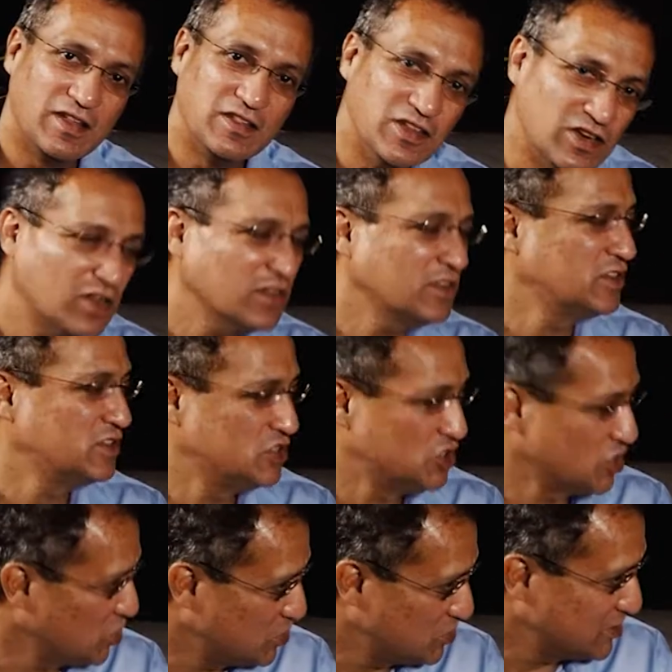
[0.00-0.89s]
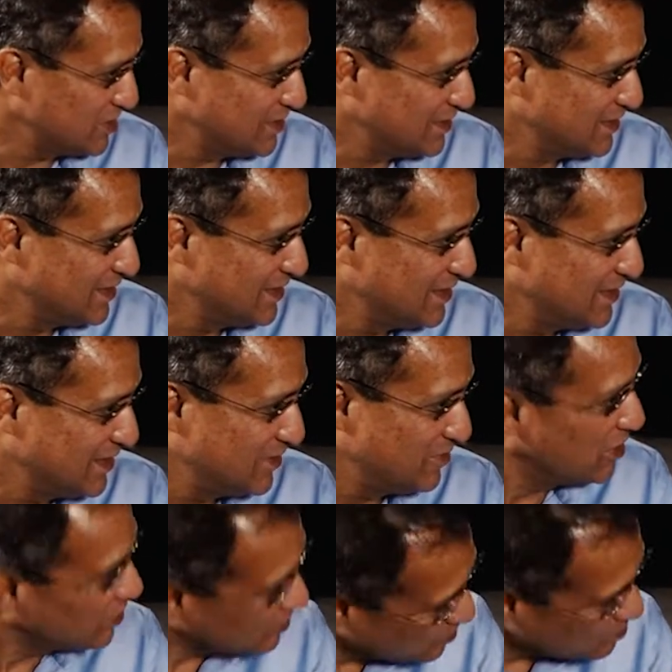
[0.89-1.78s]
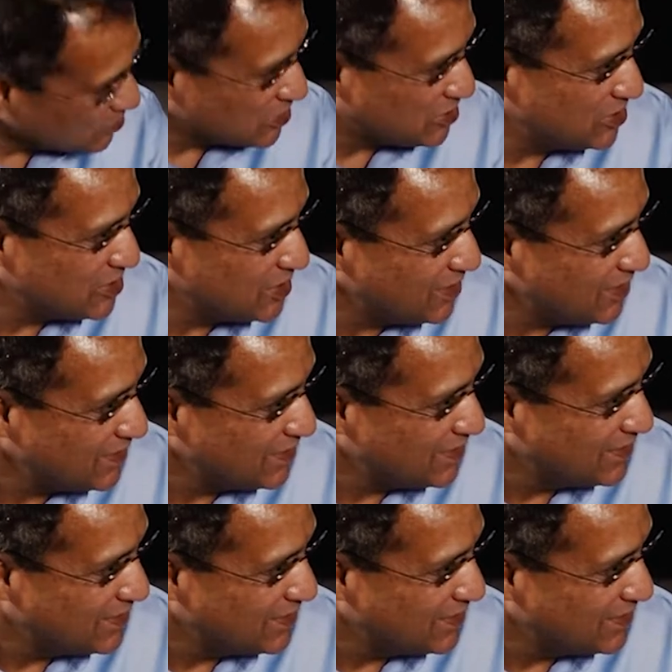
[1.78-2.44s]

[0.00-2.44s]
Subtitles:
Niraj Chaudhary. Welcome, Prithvida.